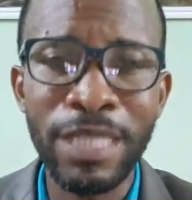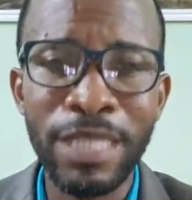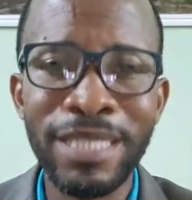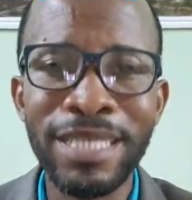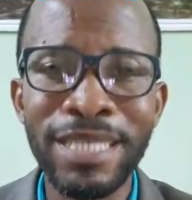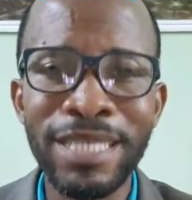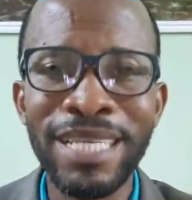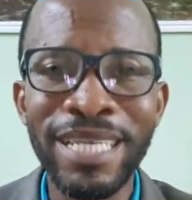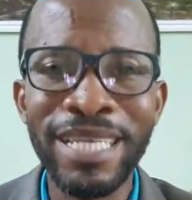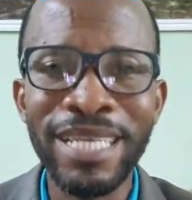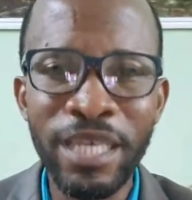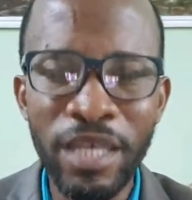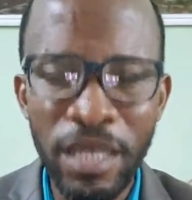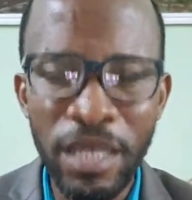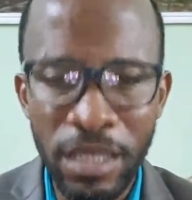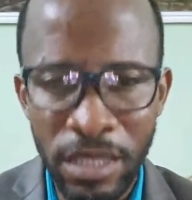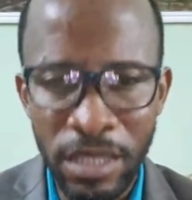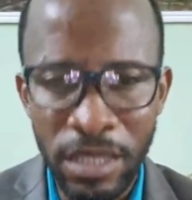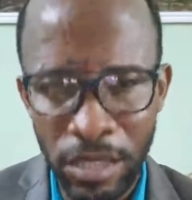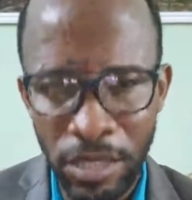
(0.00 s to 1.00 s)
It's illegal
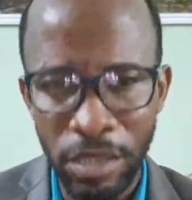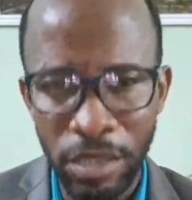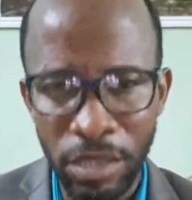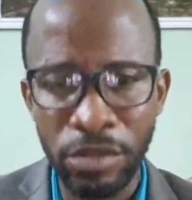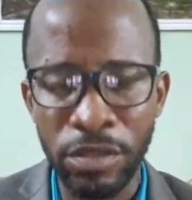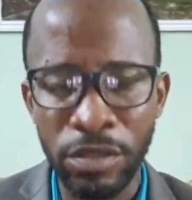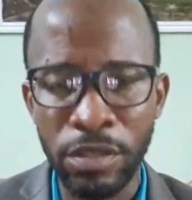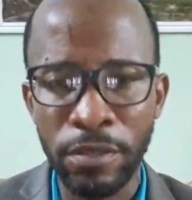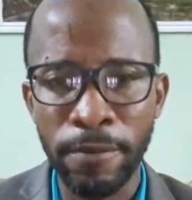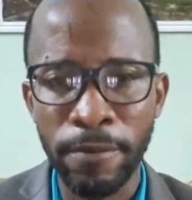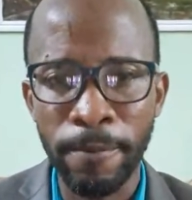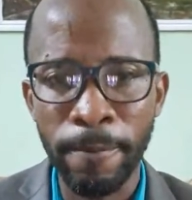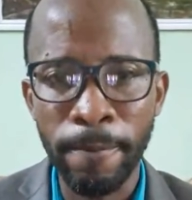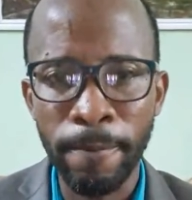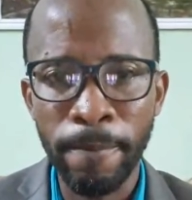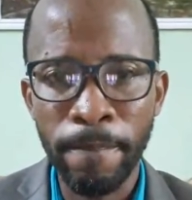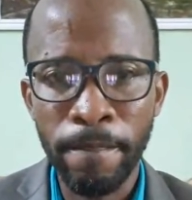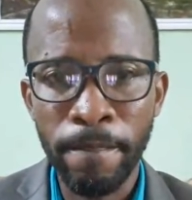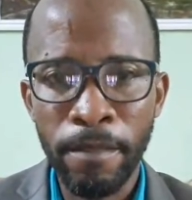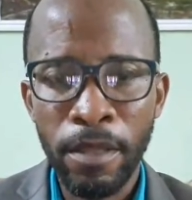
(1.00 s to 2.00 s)
in this country.
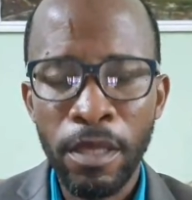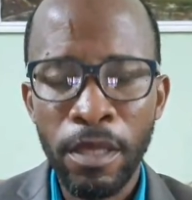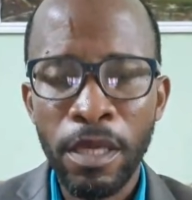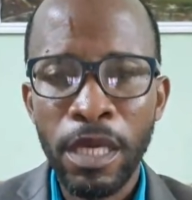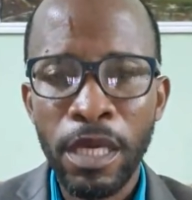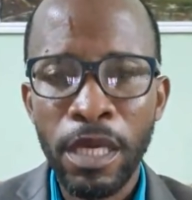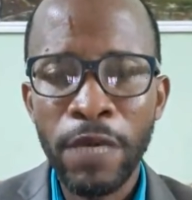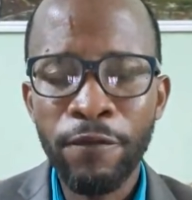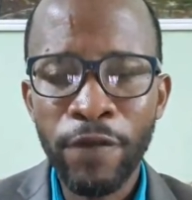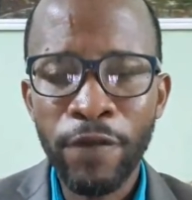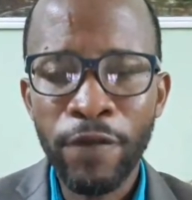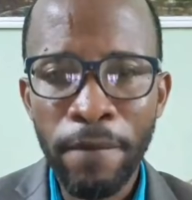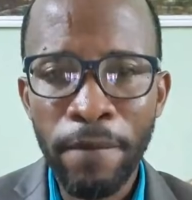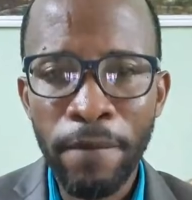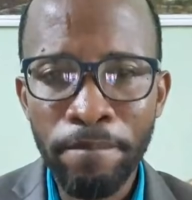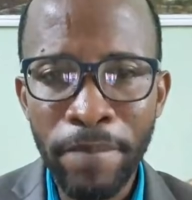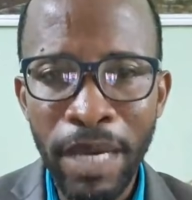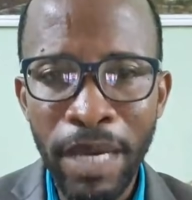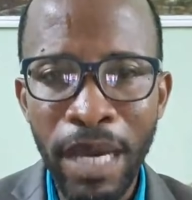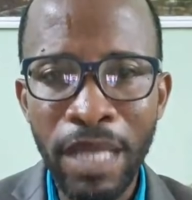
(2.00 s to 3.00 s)
If a
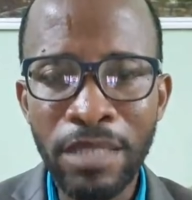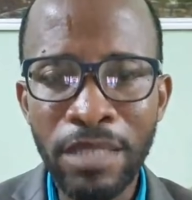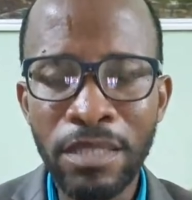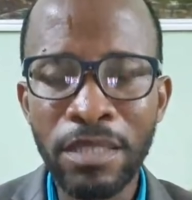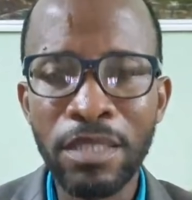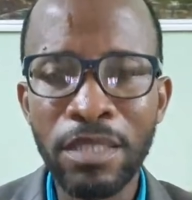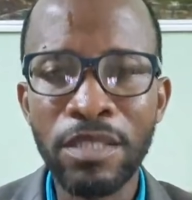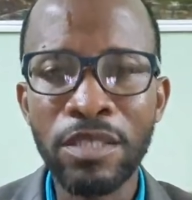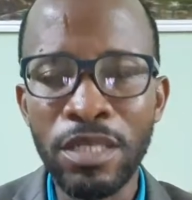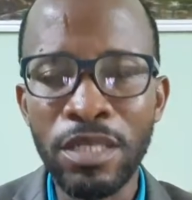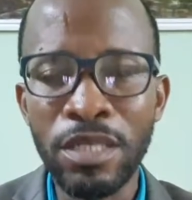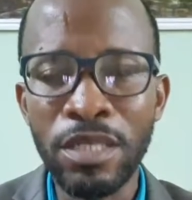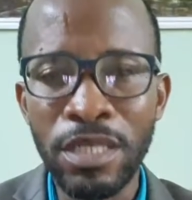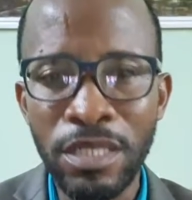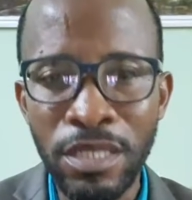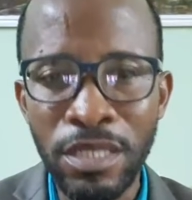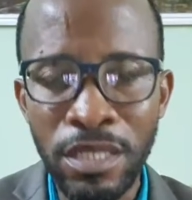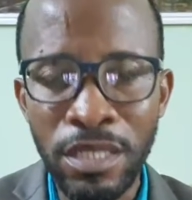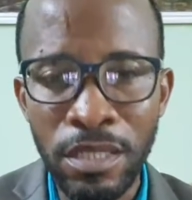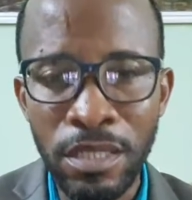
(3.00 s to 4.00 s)
man seeks a
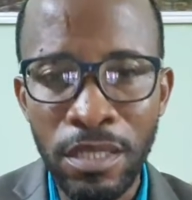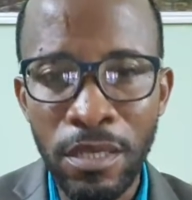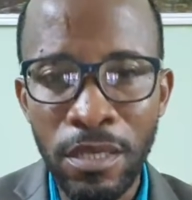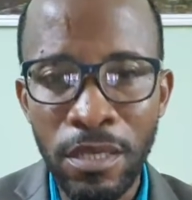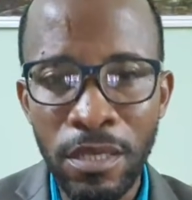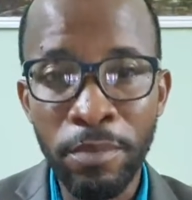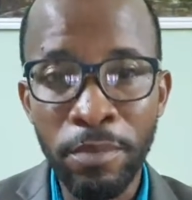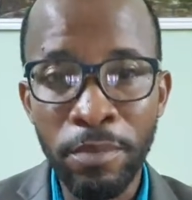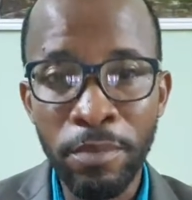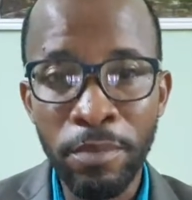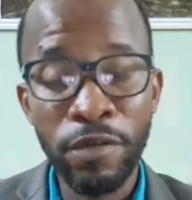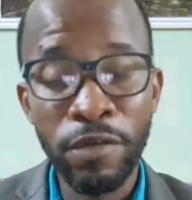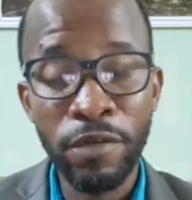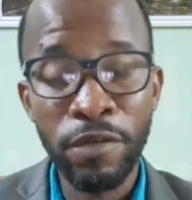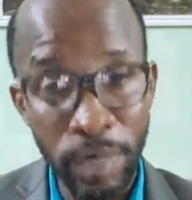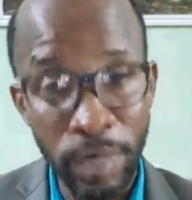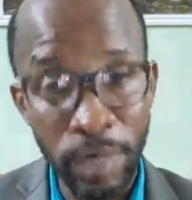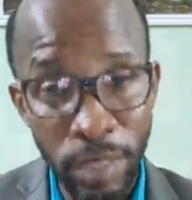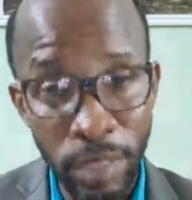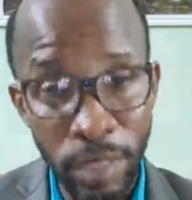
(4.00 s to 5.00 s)
illicit buggery from
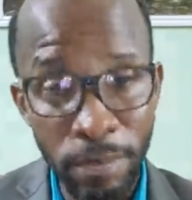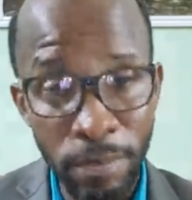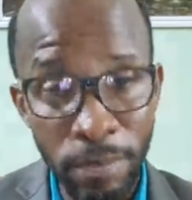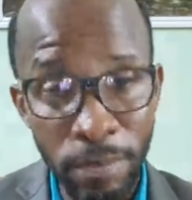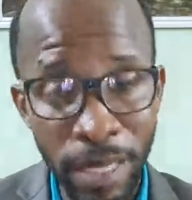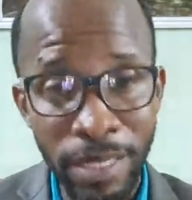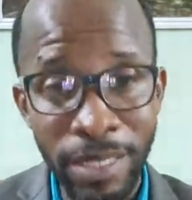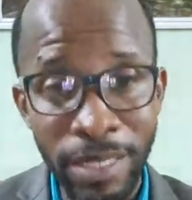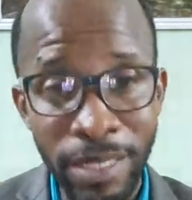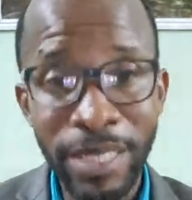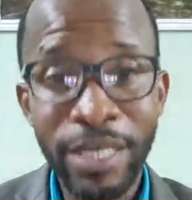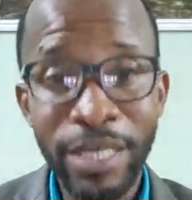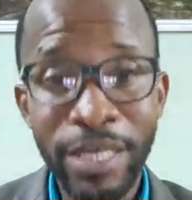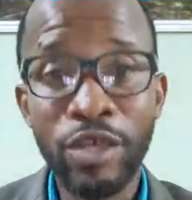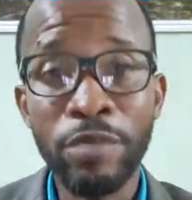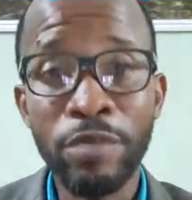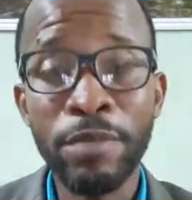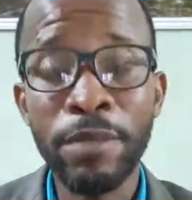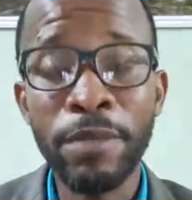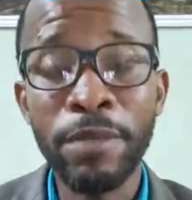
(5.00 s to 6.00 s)
another man, he
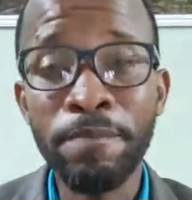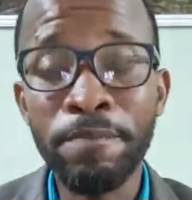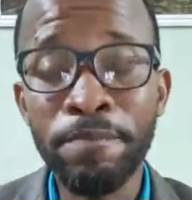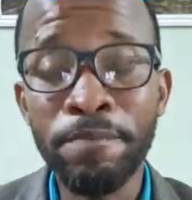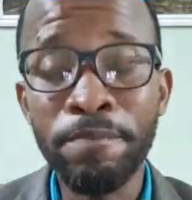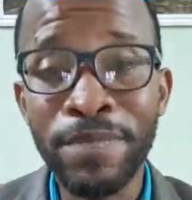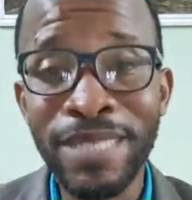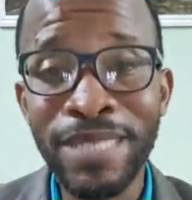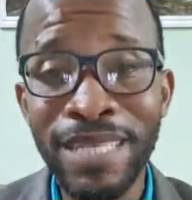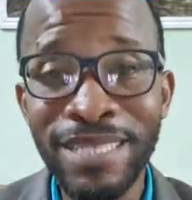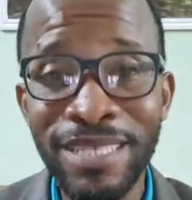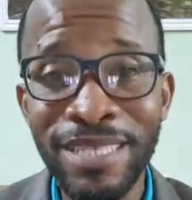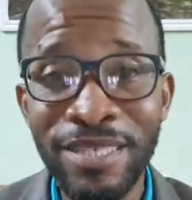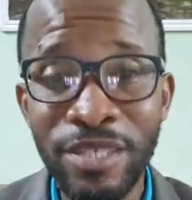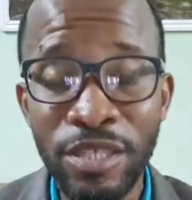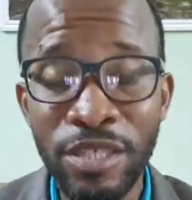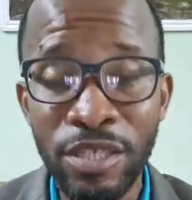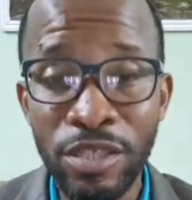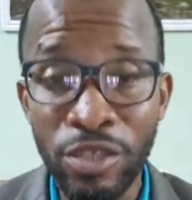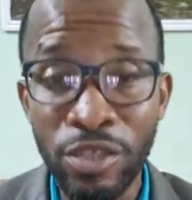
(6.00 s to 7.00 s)
could be sentenced
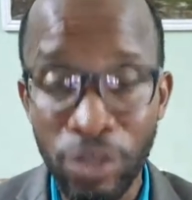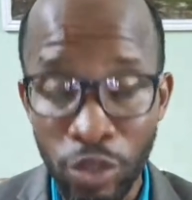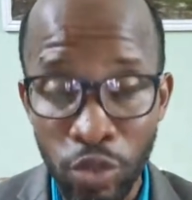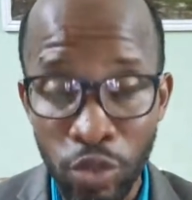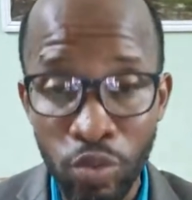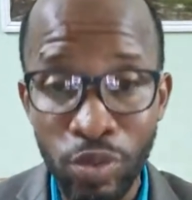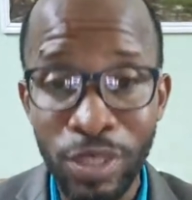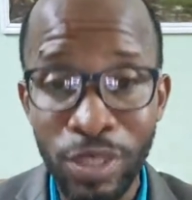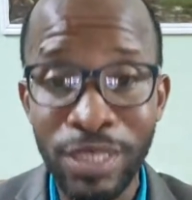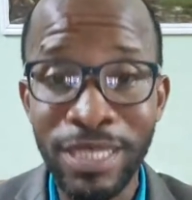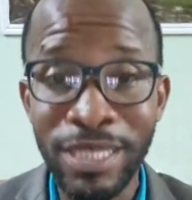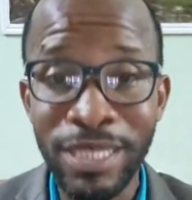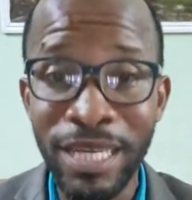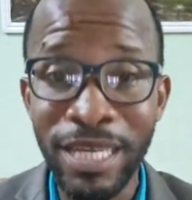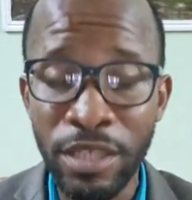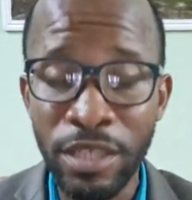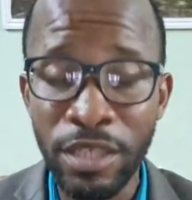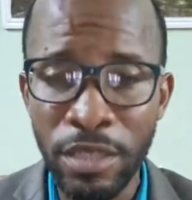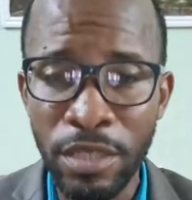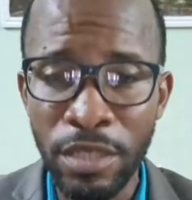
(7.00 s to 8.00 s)
to 2 to 10
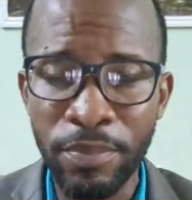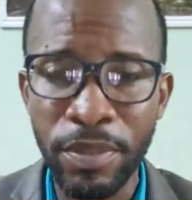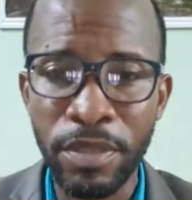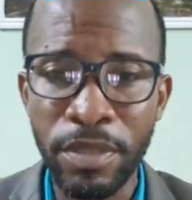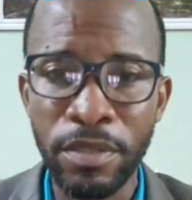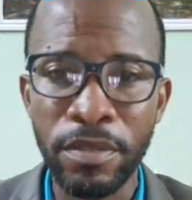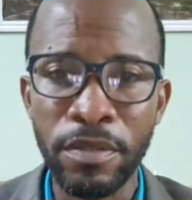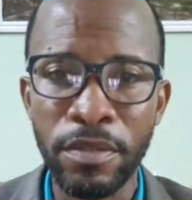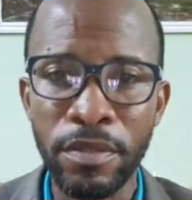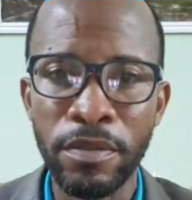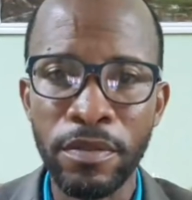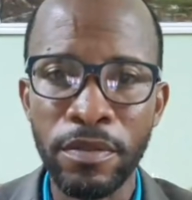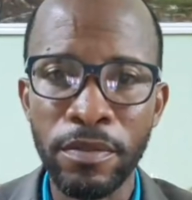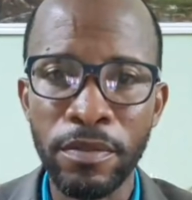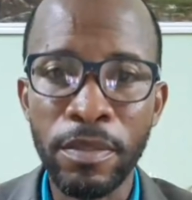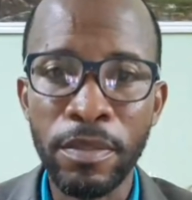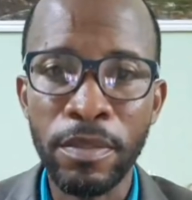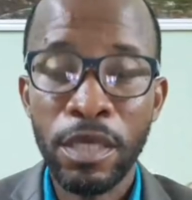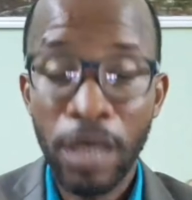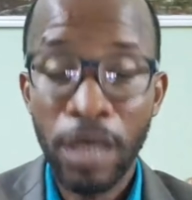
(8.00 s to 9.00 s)
years in prison,
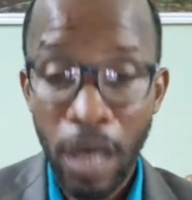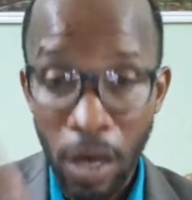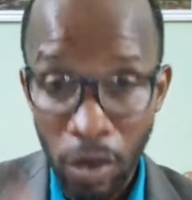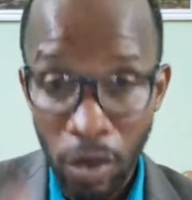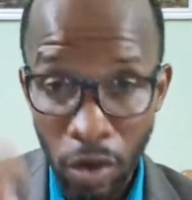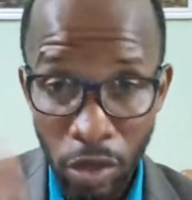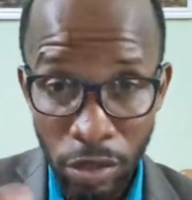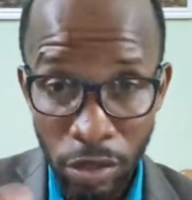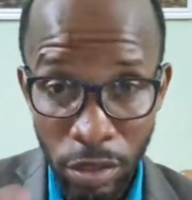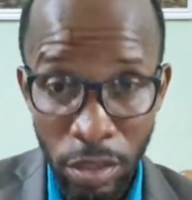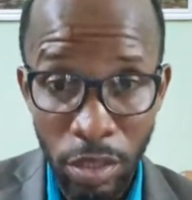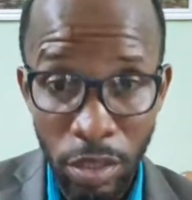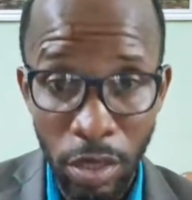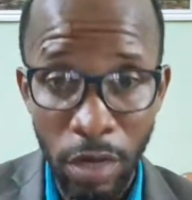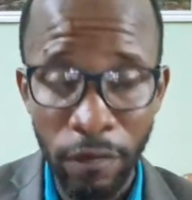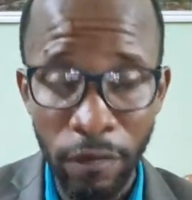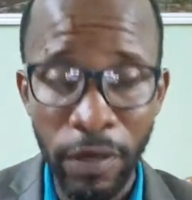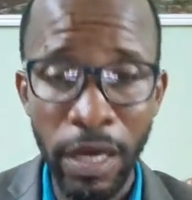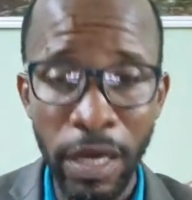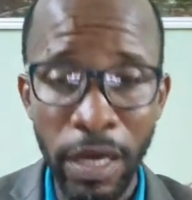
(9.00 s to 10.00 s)
according to the law of
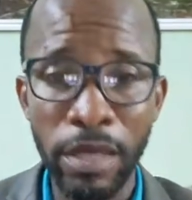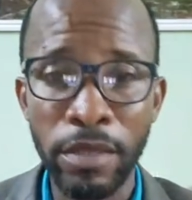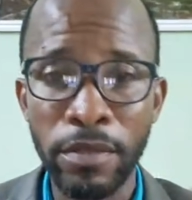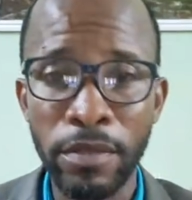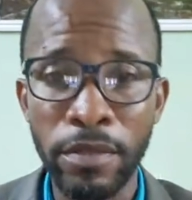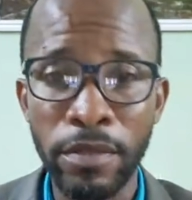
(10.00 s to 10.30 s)
Guyana.